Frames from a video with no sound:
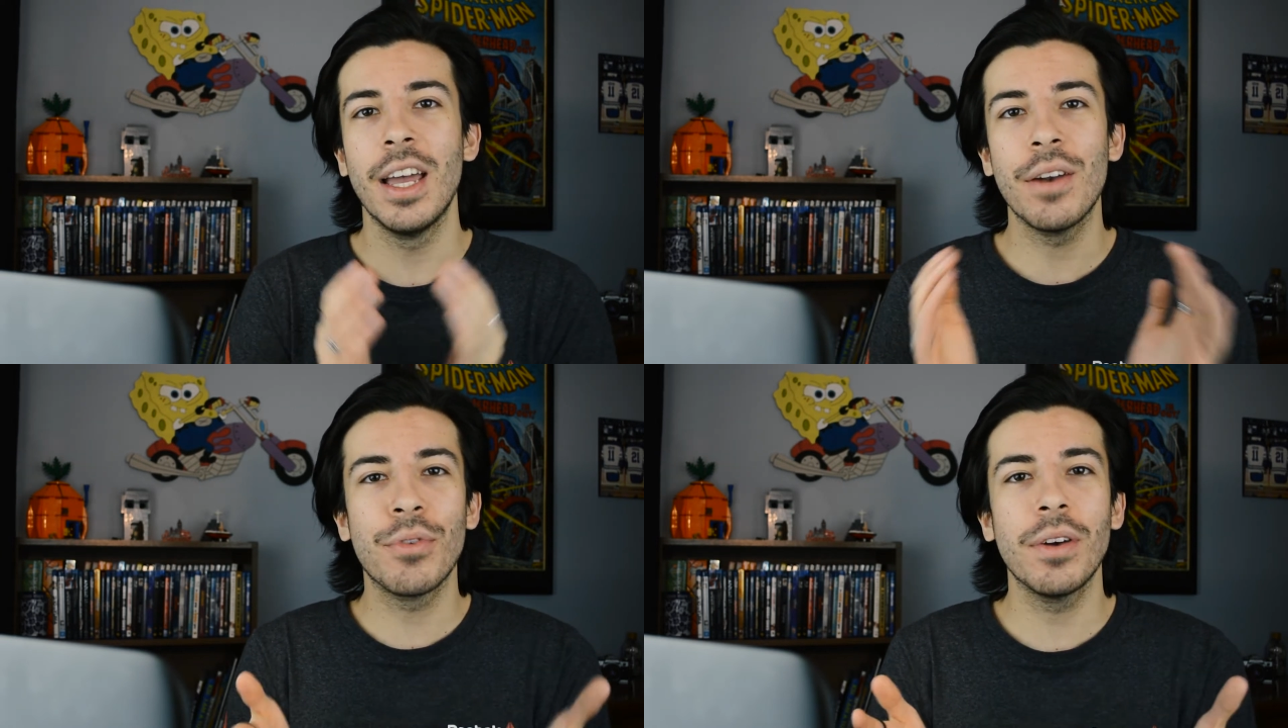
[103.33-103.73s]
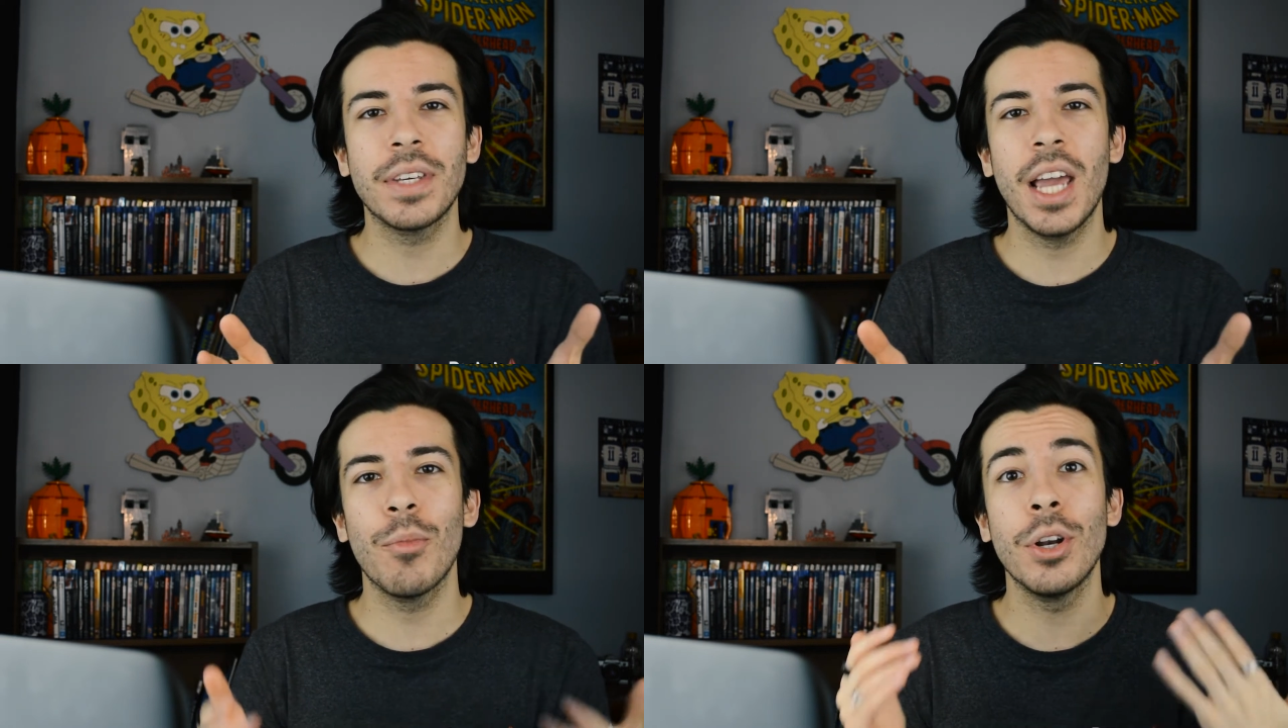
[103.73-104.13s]
in front of a
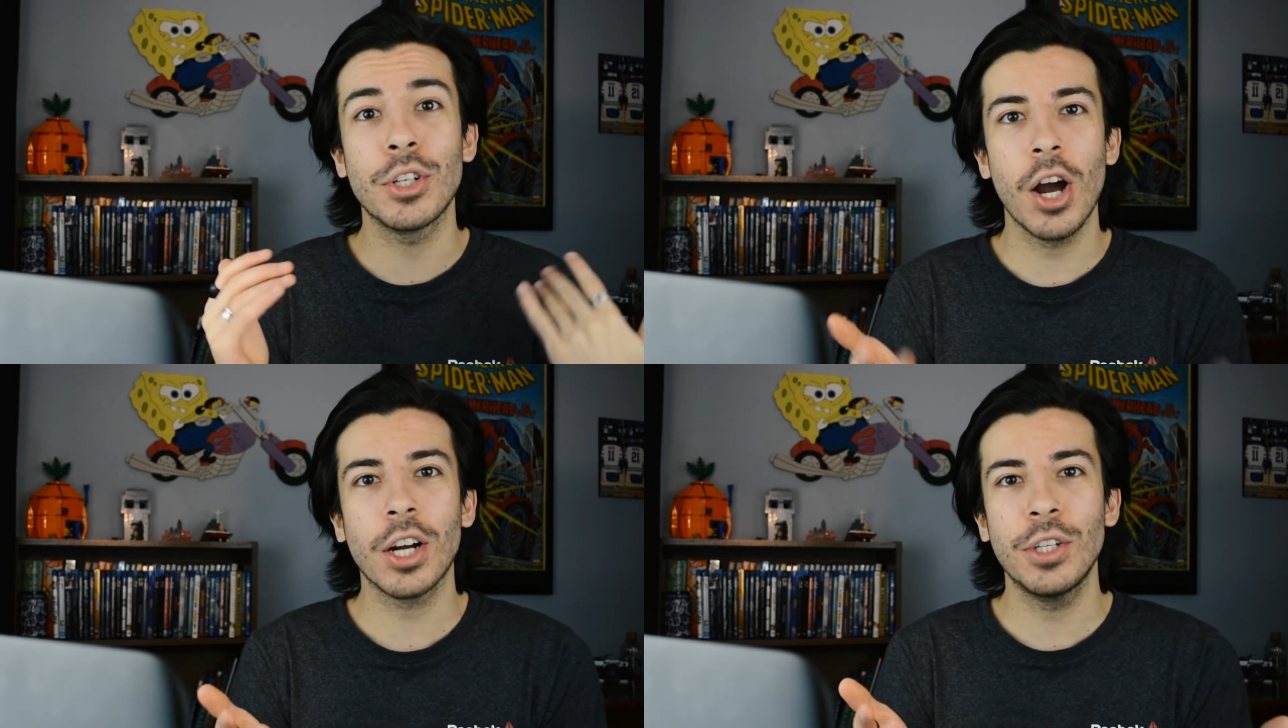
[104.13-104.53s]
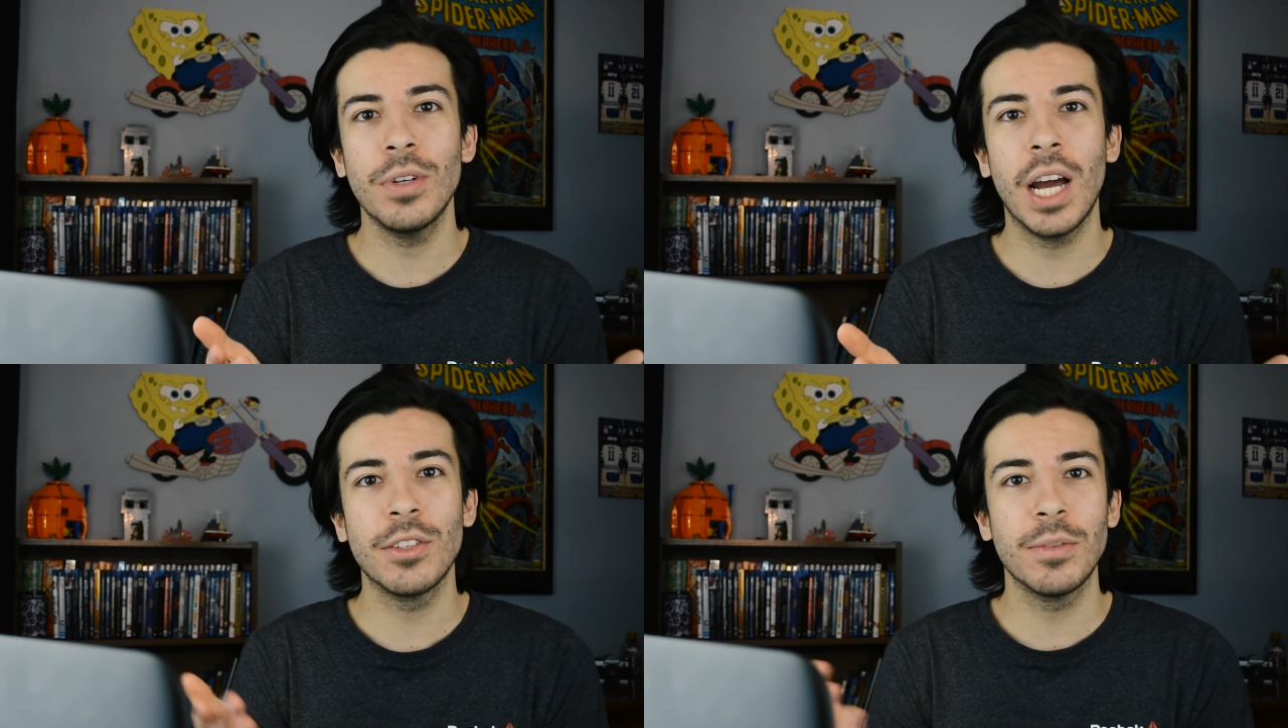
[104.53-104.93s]
camera and talked to
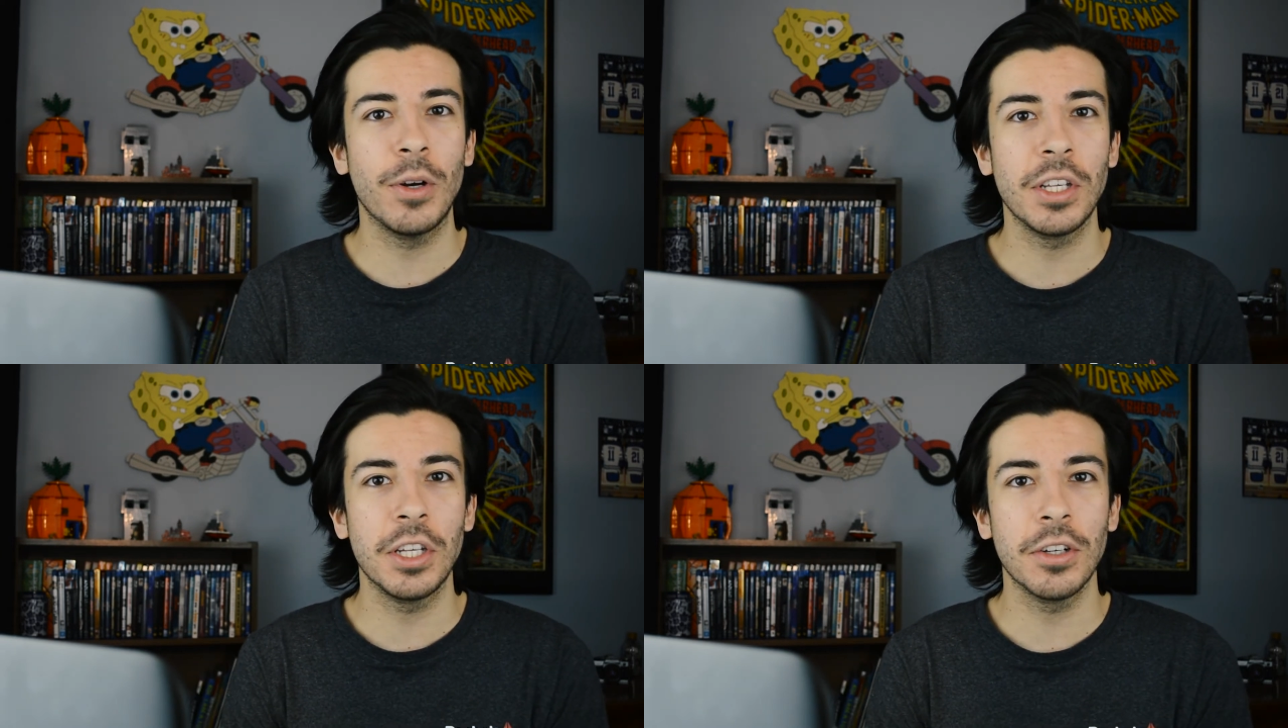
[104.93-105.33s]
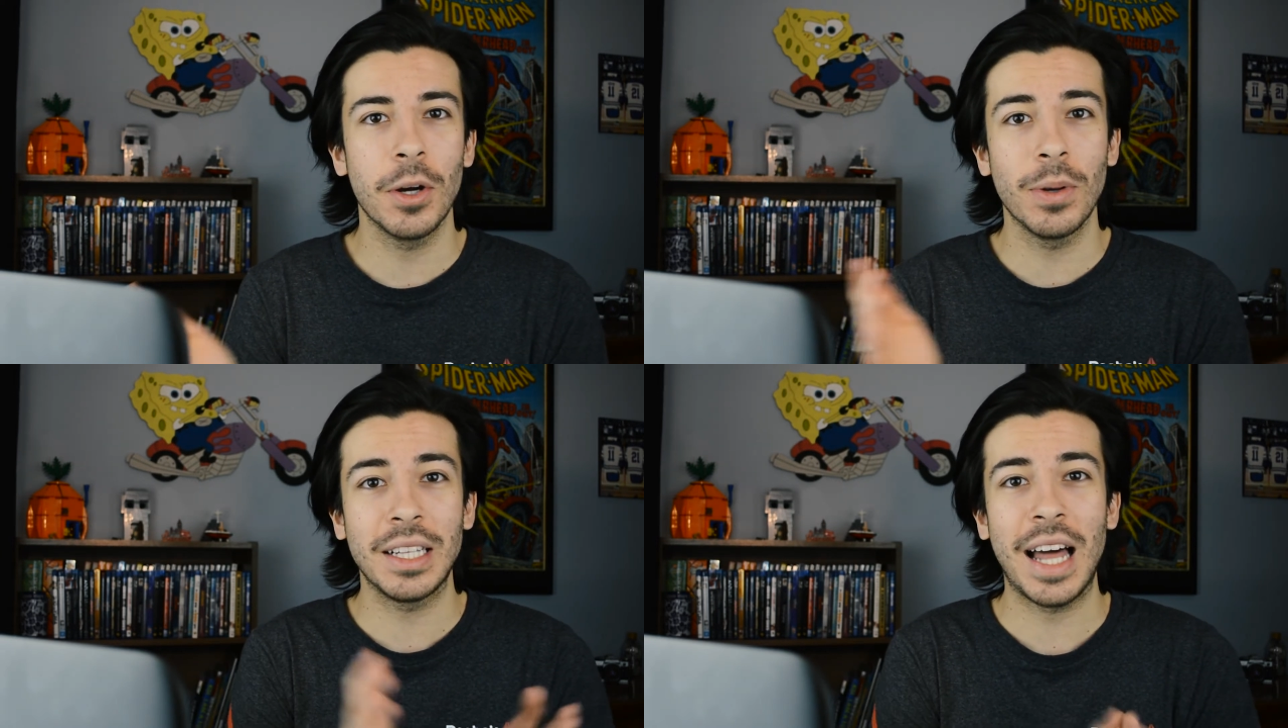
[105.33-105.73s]
you guys was about a year
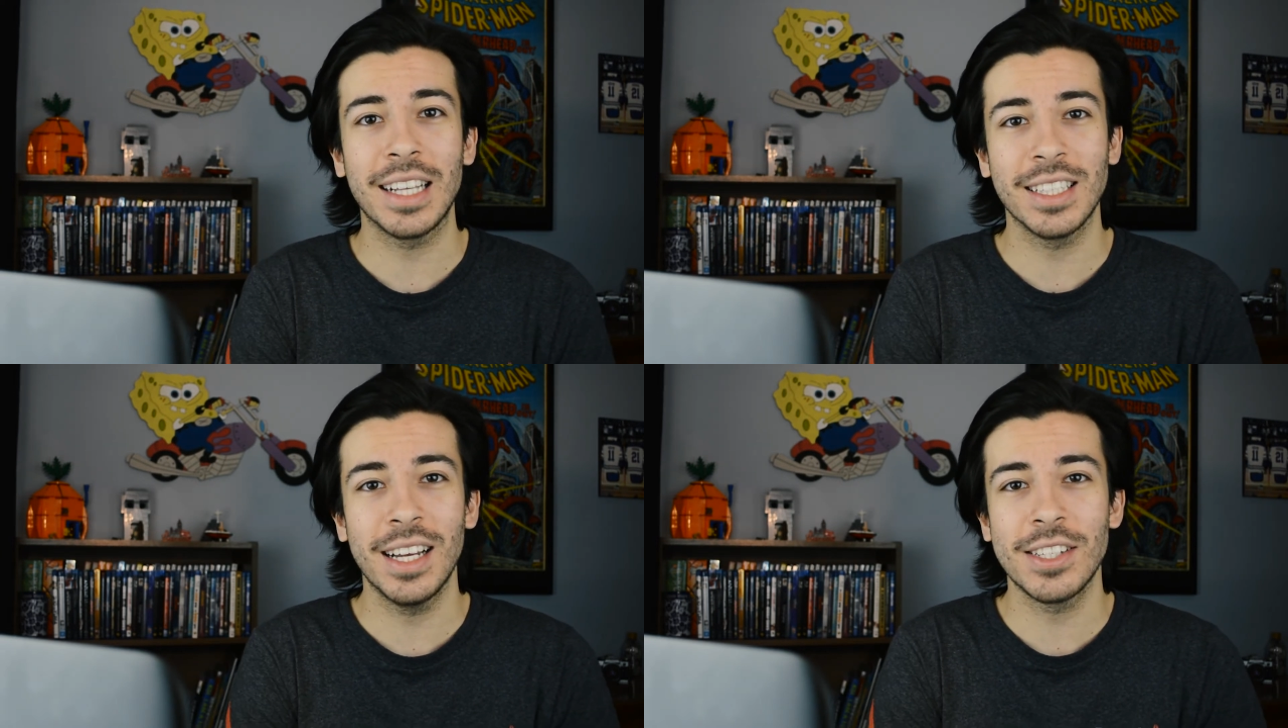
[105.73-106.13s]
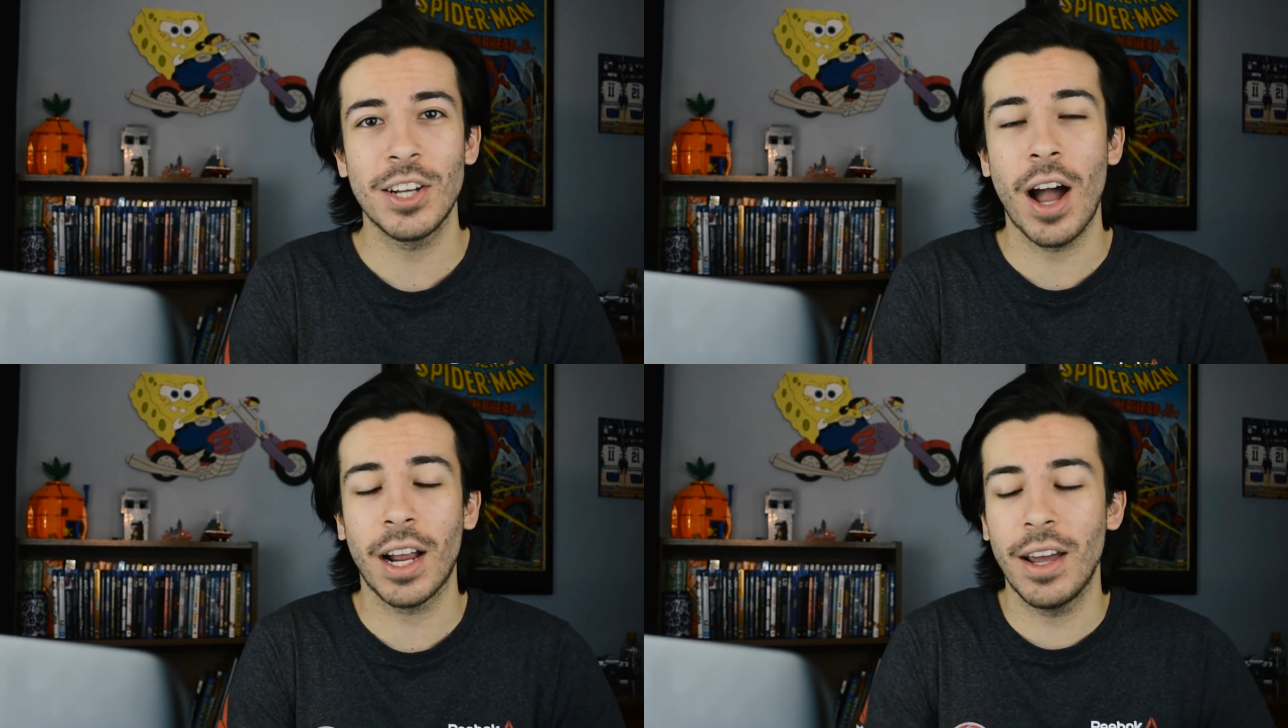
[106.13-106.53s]
ago with the last Let's
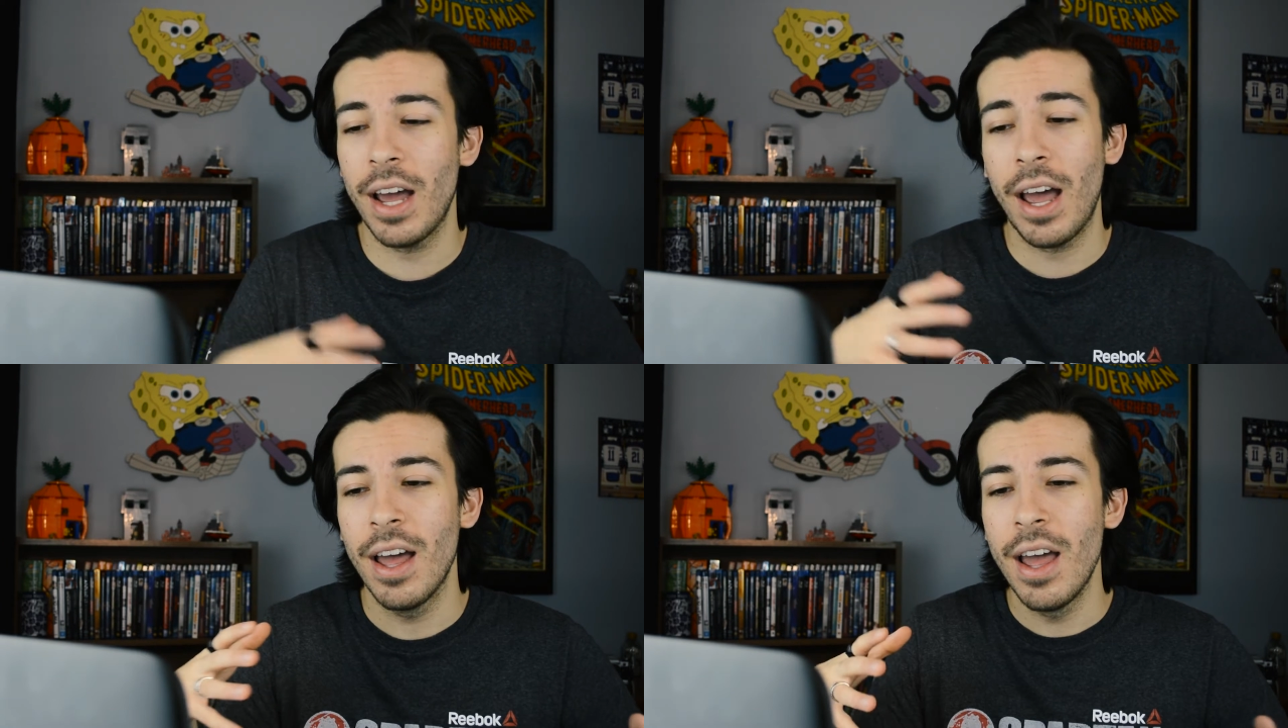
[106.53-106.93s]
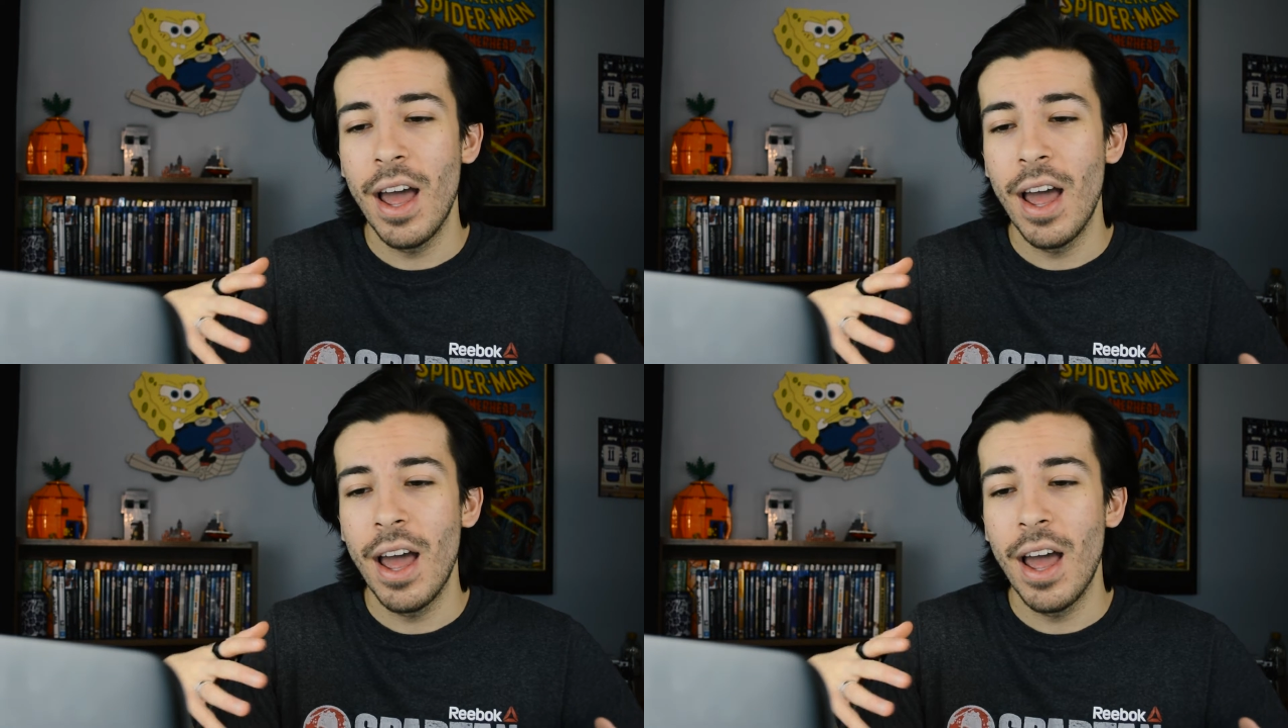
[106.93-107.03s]
Talk. I, uh,